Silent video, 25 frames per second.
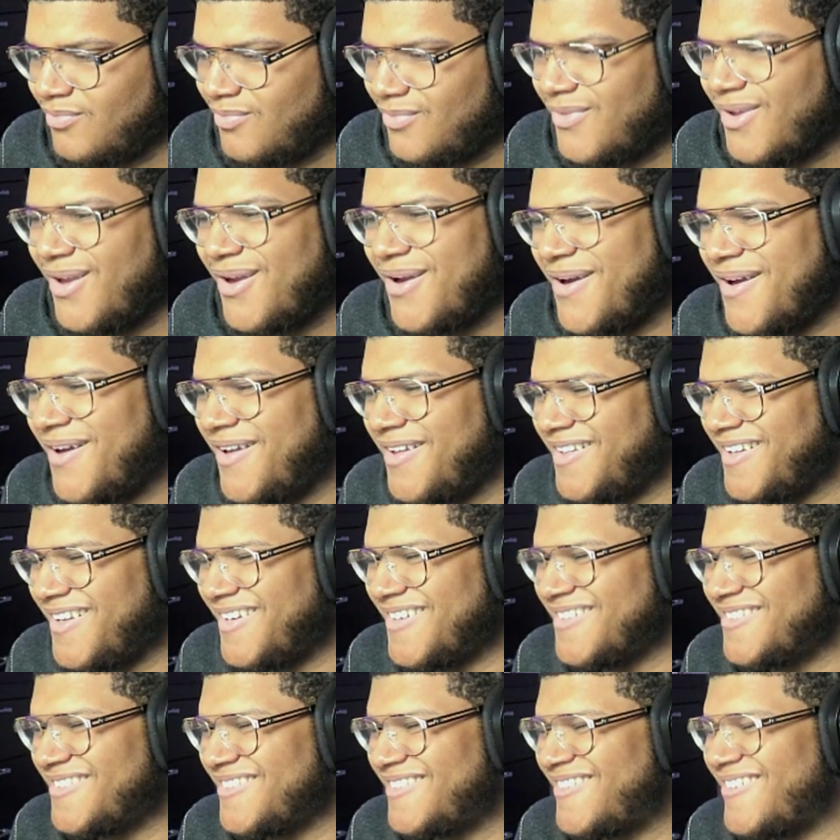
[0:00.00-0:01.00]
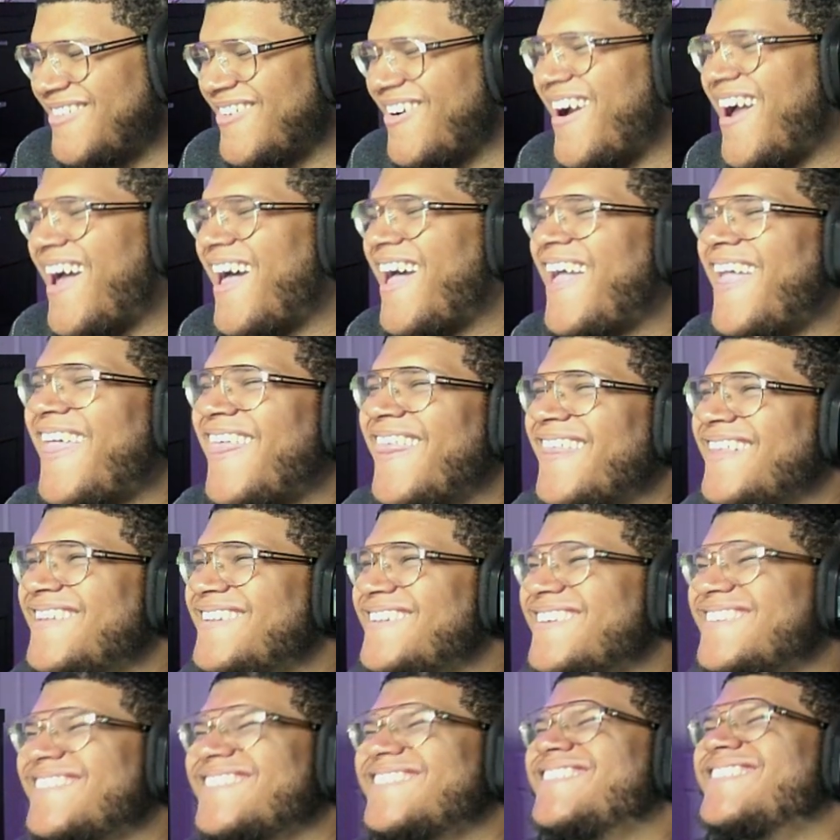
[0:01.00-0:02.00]
Oh, don't cry.
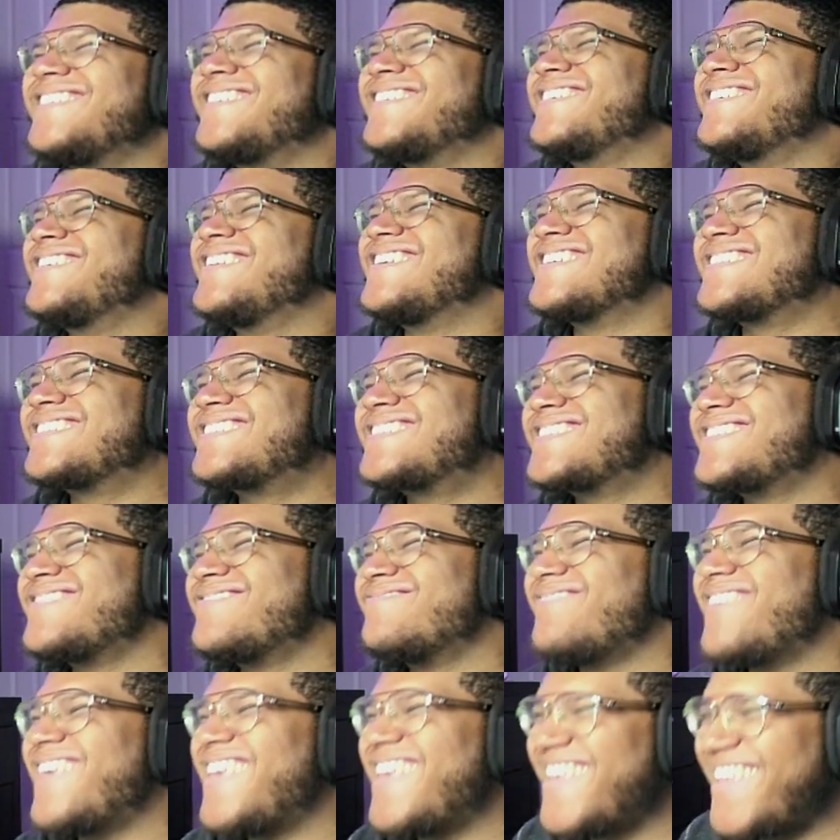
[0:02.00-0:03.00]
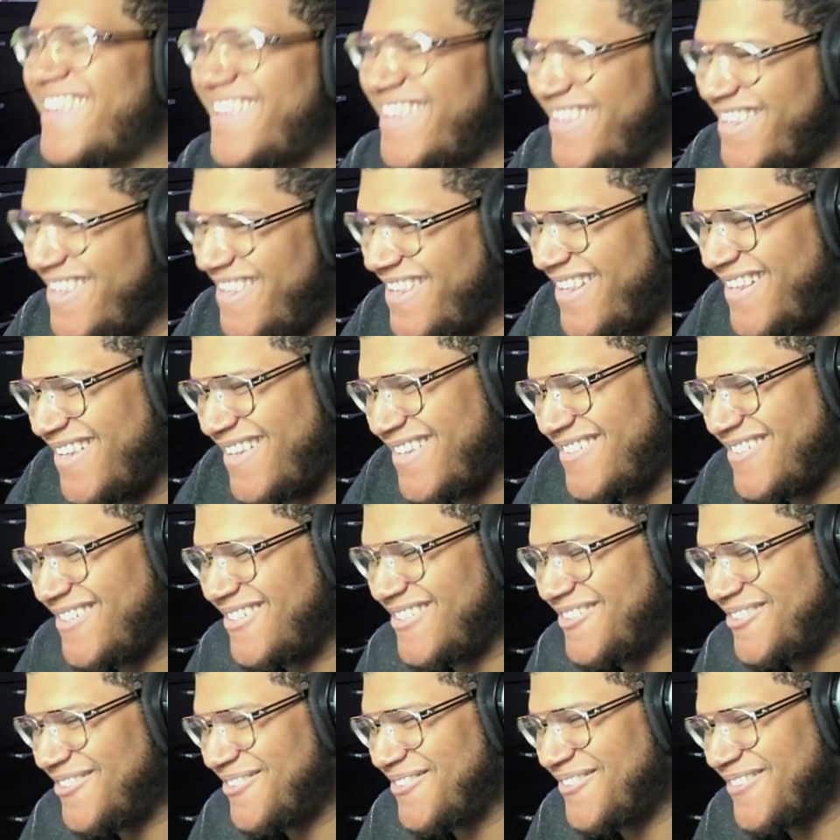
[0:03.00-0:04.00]
Don't do this to me.
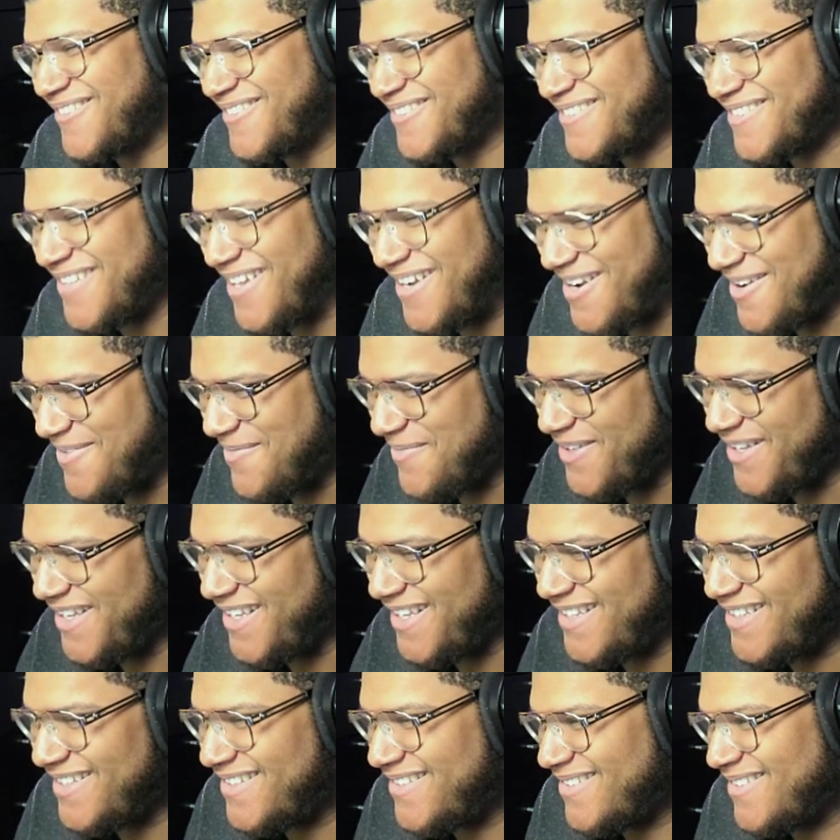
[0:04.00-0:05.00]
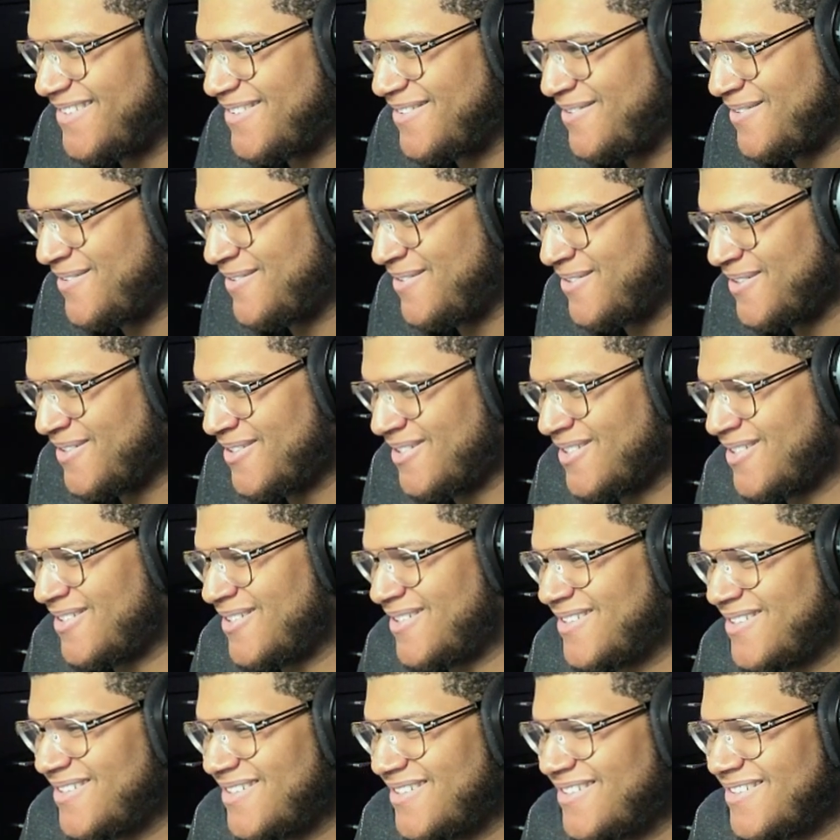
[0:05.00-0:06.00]
Stop it.
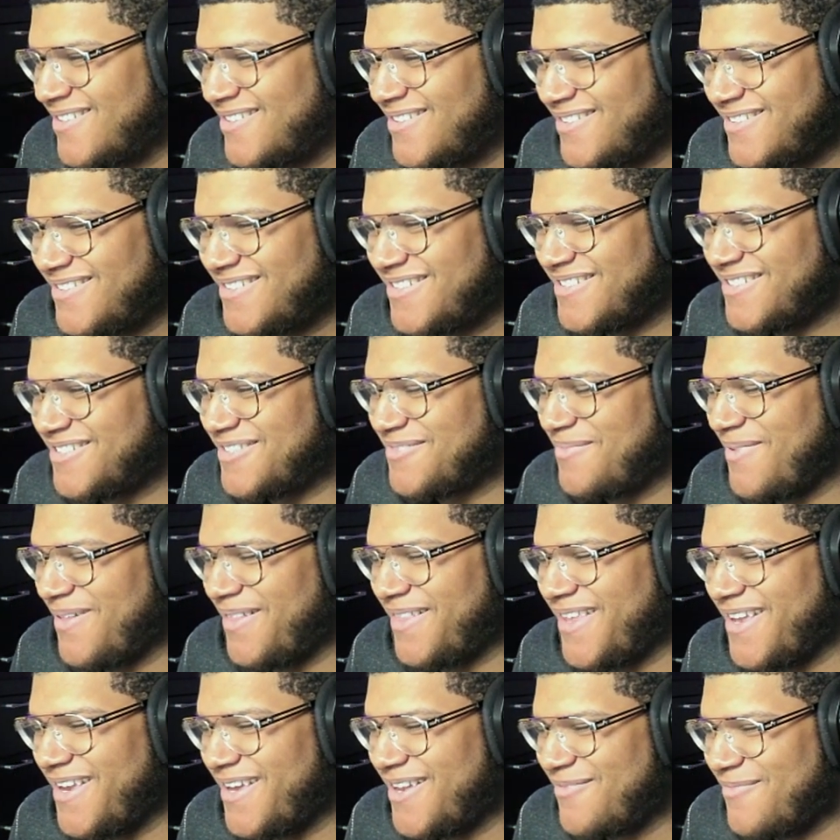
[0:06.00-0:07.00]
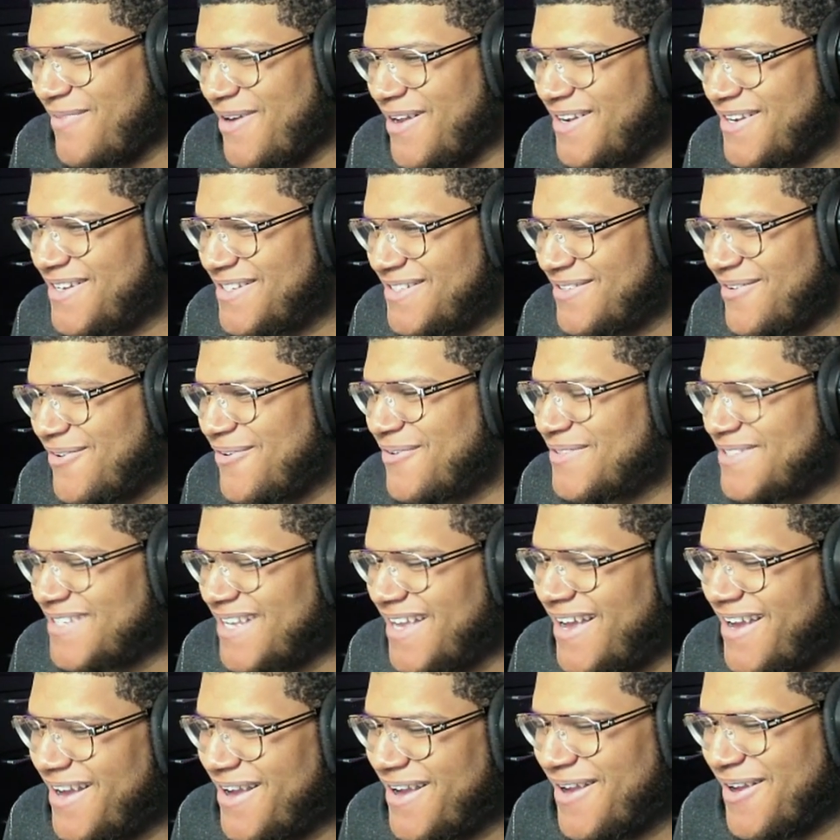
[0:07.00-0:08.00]
She's been thinking about it this whole
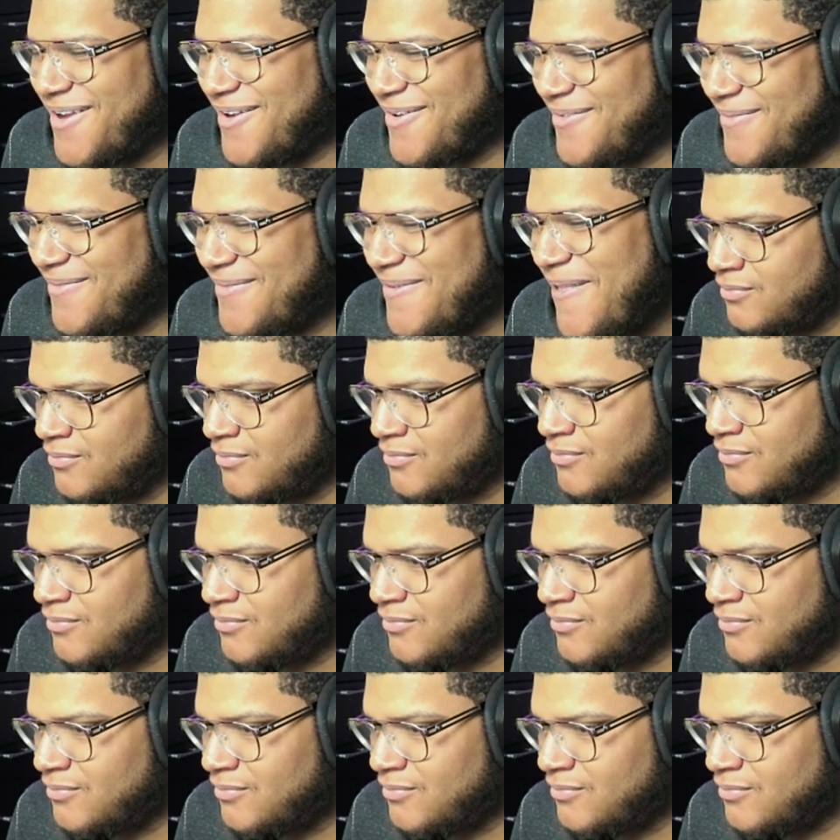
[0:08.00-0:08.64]
time.